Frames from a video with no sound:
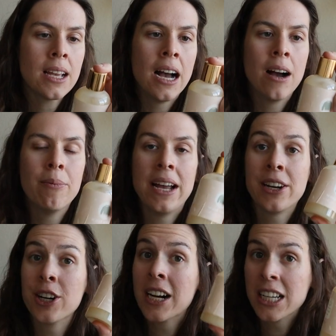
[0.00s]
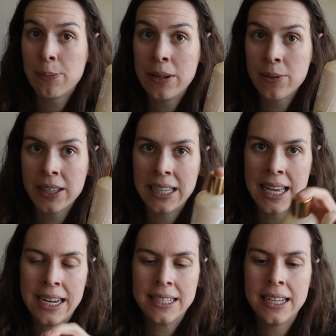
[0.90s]
um, and her husband really
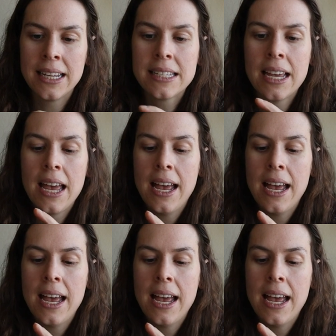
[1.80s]
liked it.